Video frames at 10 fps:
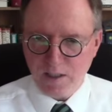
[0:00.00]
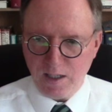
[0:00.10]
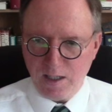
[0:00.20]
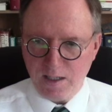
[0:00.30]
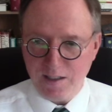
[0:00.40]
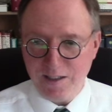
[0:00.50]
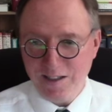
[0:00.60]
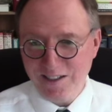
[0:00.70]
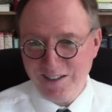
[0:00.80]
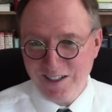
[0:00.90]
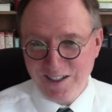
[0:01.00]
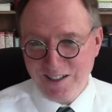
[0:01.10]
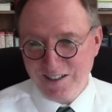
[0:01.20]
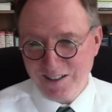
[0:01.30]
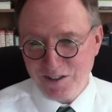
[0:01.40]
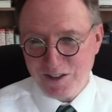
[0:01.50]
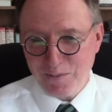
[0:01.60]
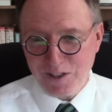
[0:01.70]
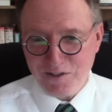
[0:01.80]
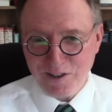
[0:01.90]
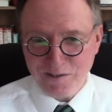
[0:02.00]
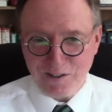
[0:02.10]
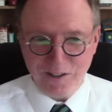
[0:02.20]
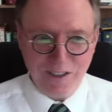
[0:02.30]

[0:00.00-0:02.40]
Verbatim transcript: Uh, and you know, to be truthful,